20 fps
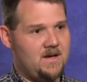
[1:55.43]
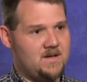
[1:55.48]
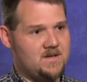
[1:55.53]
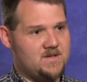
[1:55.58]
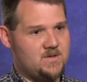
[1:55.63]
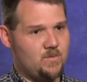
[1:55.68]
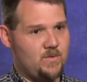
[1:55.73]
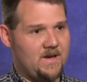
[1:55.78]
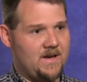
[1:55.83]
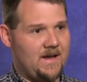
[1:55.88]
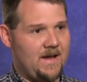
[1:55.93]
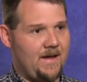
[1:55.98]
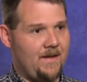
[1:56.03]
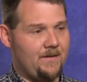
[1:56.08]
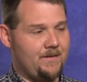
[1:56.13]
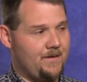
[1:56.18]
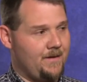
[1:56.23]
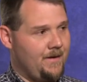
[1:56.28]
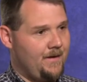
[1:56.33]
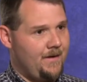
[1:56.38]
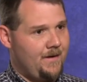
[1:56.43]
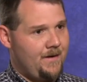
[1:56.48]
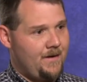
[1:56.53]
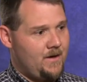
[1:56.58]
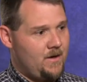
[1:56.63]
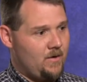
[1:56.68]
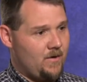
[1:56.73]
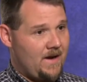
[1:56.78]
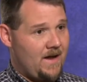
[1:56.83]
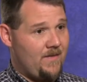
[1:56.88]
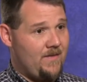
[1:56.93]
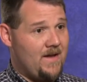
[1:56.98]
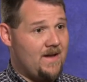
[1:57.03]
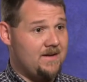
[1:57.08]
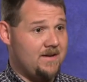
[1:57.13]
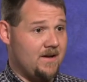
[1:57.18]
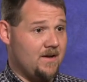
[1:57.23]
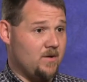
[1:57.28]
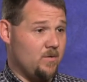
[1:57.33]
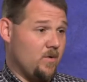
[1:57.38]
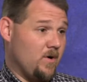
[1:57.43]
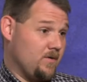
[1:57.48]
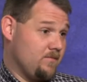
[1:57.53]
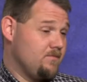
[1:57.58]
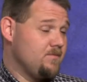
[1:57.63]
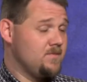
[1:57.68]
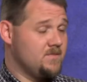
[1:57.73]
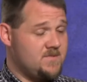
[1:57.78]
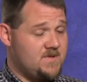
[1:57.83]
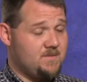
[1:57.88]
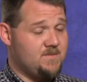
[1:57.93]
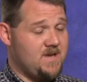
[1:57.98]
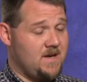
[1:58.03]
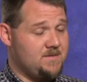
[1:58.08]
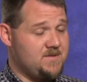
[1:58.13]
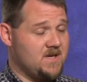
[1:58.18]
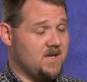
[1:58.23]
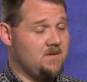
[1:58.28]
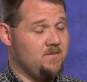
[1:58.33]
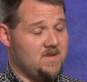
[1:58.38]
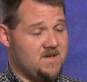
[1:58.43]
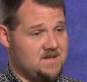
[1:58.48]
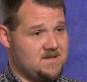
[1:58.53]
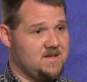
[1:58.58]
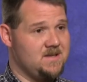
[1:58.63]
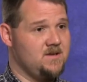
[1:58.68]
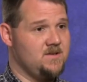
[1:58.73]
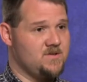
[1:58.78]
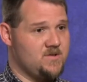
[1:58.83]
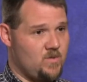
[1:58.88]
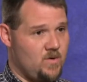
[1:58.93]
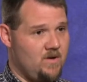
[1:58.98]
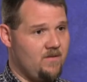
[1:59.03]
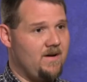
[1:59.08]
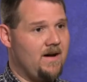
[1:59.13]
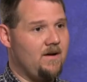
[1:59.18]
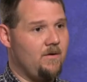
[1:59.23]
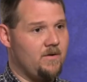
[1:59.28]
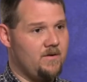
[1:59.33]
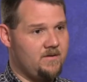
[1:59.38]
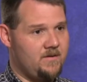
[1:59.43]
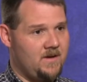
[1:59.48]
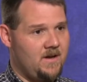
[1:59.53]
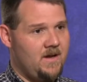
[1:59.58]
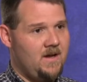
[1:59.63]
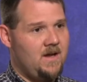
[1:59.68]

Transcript: So we got that down to where sometimes it can be as little as 12 hours.